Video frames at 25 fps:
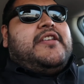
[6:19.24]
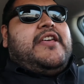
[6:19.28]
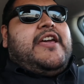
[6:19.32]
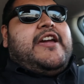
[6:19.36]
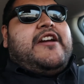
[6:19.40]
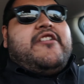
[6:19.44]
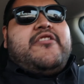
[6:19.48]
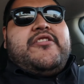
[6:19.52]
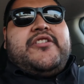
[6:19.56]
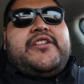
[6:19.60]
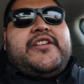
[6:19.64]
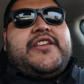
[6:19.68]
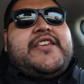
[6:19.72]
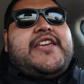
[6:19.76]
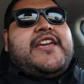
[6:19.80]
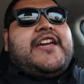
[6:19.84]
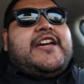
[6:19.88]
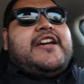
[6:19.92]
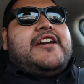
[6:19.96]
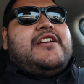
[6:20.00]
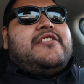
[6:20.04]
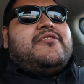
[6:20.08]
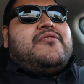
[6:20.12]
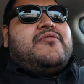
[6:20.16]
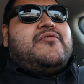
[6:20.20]
air in a
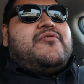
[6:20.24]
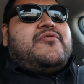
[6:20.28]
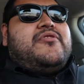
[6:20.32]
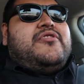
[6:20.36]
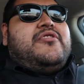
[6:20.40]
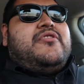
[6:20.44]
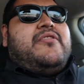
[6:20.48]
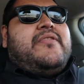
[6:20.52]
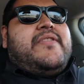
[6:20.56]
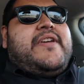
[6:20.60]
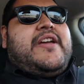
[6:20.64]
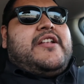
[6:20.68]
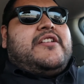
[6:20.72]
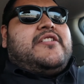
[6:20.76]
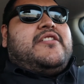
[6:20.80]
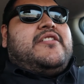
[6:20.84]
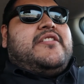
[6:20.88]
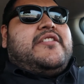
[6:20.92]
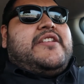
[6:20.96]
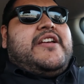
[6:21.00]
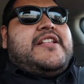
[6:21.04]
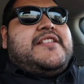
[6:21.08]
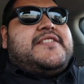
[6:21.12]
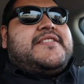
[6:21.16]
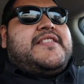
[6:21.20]
can, or, you know, that
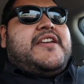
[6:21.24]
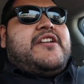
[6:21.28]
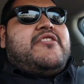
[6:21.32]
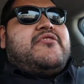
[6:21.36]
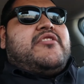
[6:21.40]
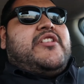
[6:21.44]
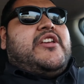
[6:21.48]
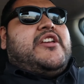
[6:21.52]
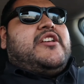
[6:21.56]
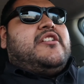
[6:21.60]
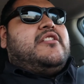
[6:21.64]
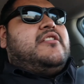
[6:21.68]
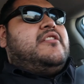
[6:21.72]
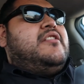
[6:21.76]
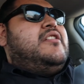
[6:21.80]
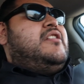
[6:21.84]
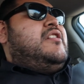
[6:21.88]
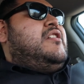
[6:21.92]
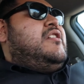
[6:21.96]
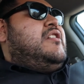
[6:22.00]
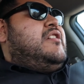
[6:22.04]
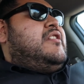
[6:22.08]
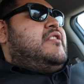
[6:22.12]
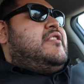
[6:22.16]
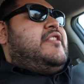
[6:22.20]
condensed air thing,
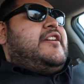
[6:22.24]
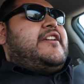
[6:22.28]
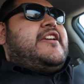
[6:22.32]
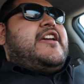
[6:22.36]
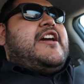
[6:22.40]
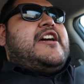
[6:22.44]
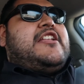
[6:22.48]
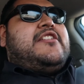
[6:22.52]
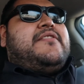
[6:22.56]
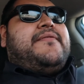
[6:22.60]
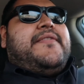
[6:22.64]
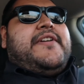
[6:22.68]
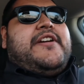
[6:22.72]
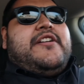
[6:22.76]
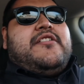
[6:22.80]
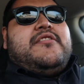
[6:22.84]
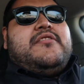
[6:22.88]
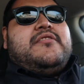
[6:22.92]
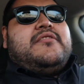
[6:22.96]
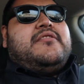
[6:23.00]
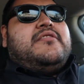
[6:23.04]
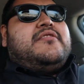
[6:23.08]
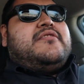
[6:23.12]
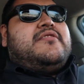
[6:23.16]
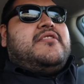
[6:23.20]
the can of
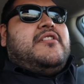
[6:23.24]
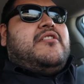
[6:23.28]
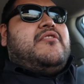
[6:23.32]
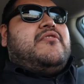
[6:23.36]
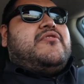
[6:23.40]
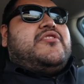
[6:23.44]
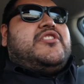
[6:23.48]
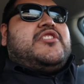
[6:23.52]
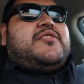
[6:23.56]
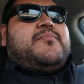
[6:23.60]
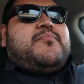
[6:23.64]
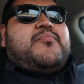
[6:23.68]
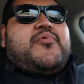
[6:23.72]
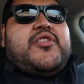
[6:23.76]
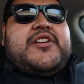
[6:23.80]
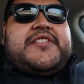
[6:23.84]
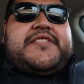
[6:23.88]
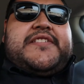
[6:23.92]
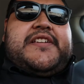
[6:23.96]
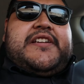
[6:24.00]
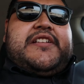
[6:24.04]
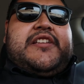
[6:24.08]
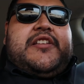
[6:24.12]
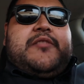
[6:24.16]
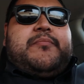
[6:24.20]
air. So just
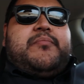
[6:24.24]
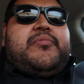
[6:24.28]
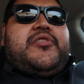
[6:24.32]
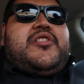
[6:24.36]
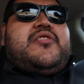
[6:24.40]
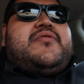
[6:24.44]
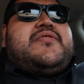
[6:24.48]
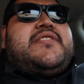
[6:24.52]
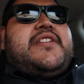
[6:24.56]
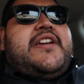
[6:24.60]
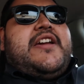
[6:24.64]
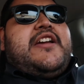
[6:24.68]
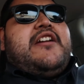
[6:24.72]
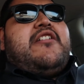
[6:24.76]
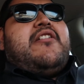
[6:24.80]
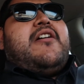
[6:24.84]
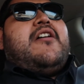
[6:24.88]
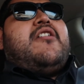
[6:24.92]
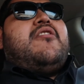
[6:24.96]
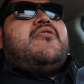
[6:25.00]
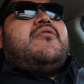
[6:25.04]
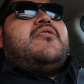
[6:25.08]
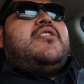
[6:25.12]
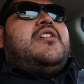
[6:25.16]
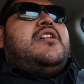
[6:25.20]
press in, it blows the air
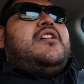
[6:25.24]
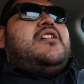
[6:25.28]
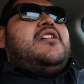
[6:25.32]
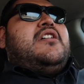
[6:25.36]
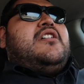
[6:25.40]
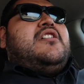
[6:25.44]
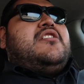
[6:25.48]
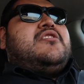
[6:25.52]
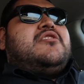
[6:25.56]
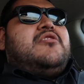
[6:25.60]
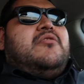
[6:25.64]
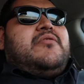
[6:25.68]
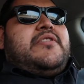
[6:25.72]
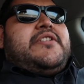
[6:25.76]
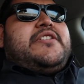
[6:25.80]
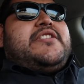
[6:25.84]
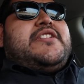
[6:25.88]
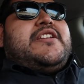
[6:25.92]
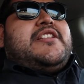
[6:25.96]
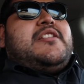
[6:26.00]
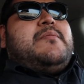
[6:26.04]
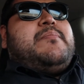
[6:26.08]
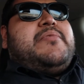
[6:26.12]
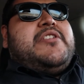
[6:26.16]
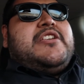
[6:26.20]
out. So we're gonna
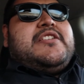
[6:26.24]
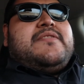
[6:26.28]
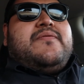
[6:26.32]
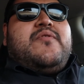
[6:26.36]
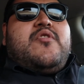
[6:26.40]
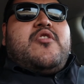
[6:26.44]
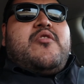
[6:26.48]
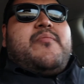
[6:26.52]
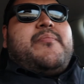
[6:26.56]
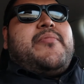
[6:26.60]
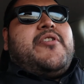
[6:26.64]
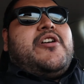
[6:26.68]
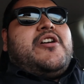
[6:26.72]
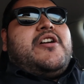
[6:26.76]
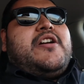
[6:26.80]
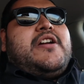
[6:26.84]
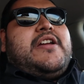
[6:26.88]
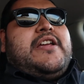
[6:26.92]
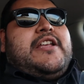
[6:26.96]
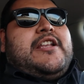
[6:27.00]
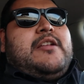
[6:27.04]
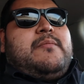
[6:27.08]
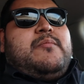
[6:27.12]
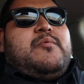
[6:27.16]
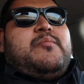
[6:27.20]
take the PS4
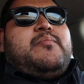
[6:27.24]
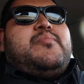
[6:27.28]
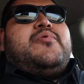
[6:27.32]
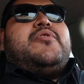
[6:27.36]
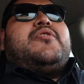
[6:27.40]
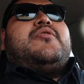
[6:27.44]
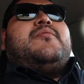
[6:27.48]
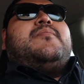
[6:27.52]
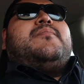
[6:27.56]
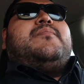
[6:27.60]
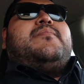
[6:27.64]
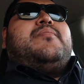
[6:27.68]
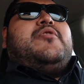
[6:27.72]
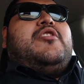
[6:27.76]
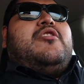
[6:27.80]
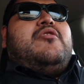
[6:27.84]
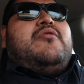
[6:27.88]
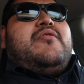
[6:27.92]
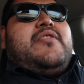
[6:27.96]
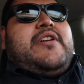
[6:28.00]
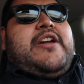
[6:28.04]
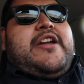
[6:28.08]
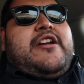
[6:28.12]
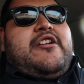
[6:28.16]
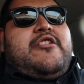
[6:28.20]
apart, and I'm gonna
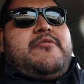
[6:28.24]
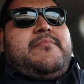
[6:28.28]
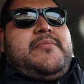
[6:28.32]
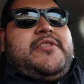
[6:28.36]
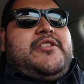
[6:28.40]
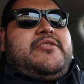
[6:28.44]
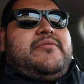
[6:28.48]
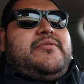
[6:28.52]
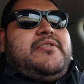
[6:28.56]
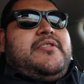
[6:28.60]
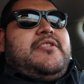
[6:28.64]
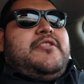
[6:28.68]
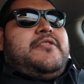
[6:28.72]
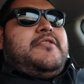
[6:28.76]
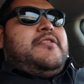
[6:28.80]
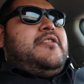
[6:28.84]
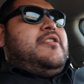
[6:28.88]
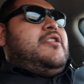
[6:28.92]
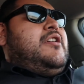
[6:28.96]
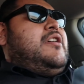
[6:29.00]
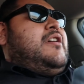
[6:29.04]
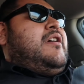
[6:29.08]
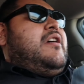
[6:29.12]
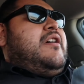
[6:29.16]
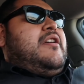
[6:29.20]
blow air in between the
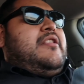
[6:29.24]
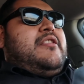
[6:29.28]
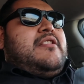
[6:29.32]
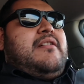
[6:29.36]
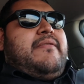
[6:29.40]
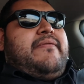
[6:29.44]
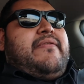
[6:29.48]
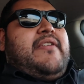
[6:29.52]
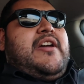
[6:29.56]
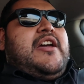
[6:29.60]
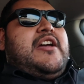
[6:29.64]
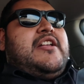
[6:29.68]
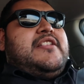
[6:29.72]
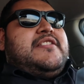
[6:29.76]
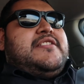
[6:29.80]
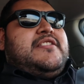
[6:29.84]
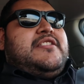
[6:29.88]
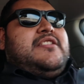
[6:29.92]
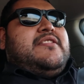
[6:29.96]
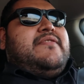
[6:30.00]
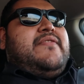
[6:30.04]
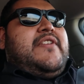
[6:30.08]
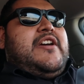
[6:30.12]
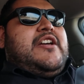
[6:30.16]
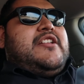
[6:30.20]
fans
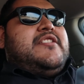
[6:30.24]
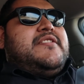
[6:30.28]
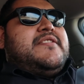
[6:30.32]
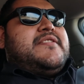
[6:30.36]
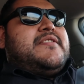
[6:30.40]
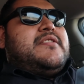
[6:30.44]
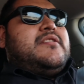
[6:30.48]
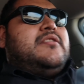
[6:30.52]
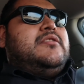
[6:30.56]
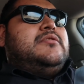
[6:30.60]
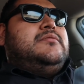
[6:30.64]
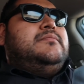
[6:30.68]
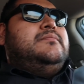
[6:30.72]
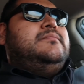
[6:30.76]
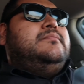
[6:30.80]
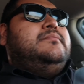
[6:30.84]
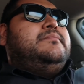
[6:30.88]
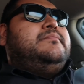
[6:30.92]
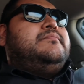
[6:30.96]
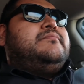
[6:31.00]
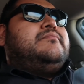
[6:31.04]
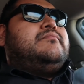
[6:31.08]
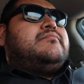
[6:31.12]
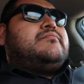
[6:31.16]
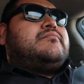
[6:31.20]
and the vents,
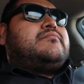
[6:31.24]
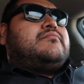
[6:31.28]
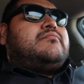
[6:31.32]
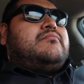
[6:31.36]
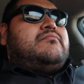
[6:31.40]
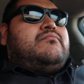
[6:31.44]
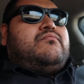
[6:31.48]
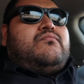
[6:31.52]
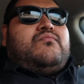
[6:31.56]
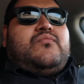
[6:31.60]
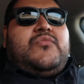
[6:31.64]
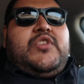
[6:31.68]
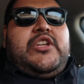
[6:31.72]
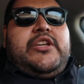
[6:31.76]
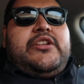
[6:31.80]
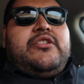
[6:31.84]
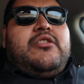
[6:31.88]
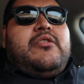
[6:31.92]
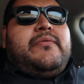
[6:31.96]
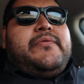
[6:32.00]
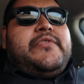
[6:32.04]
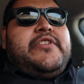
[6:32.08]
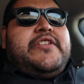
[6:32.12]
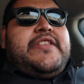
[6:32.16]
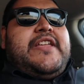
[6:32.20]
and
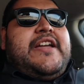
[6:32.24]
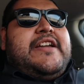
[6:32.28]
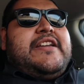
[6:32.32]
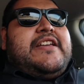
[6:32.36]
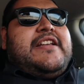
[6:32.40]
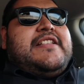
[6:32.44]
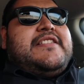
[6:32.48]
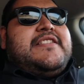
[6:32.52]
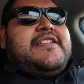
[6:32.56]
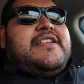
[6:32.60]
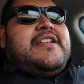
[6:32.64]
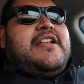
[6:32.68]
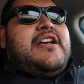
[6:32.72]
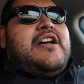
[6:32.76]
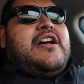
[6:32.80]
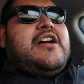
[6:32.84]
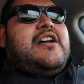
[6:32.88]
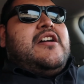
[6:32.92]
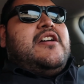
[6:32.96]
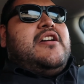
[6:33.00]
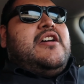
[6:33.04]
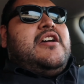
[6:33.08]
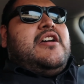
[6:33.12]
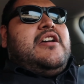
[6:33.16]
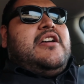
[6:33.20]
hopefully that gets it
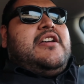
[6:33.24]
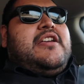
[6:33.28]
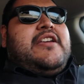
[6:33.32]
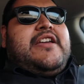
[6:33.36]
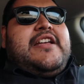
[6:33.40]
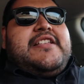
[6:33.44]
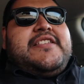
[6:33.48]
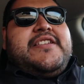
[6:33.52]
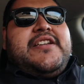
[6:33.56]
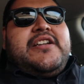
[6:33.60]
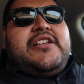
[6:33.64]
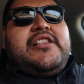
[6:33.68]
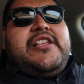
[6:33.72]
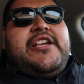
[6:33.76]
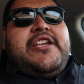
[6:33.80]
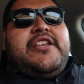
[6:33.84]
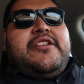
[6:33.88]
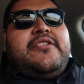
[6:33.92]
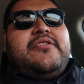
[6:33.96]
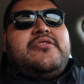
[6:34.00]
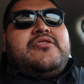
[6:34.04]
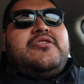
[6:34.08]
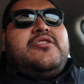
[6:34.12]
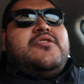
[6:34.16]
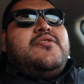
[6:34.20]

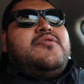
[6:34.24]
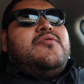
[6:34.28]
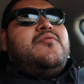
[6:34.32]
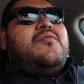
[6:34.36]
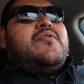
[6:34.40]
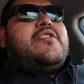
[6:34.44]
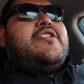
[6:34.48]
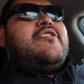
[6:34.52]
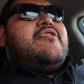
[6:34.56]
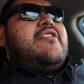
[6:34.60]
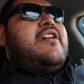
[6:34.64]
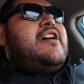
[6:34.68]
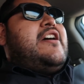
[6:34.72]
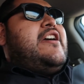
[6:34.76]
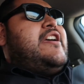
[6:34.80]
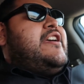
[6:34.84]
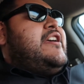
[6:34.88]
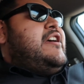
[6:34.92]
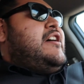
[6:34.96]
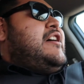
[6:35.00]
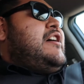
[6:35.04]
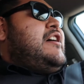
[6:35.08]
clean to where I